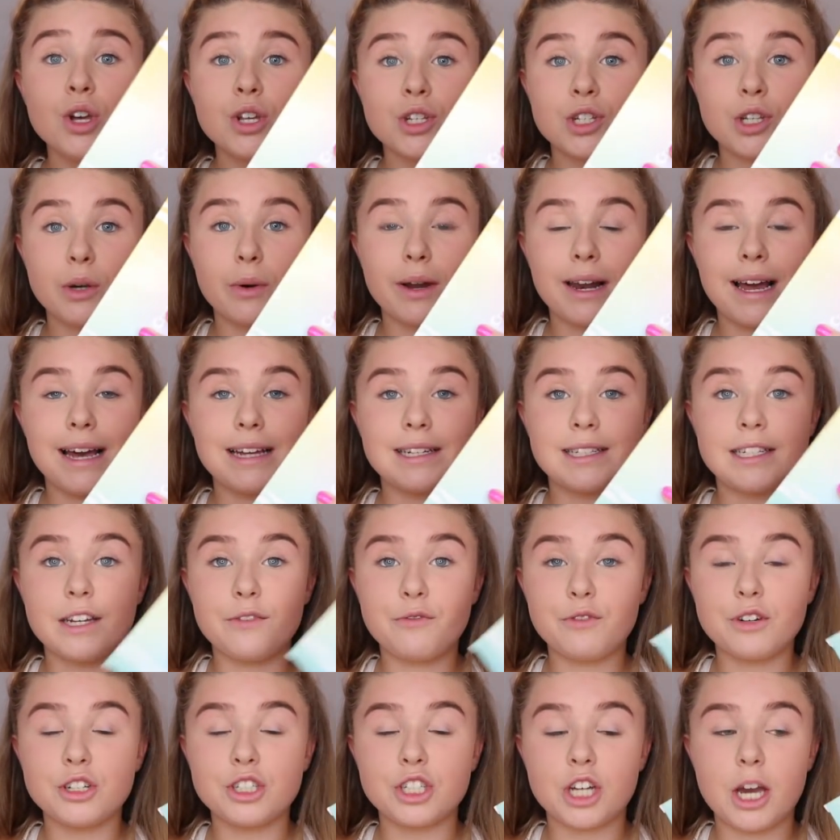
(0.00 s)
So it has
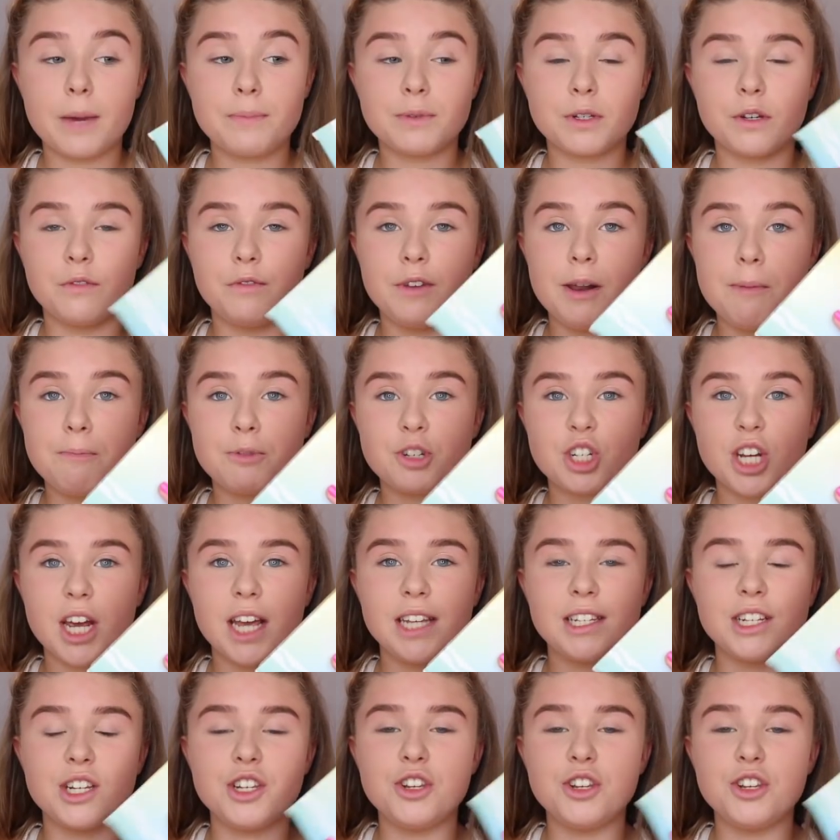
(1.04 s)
different types of lip shades,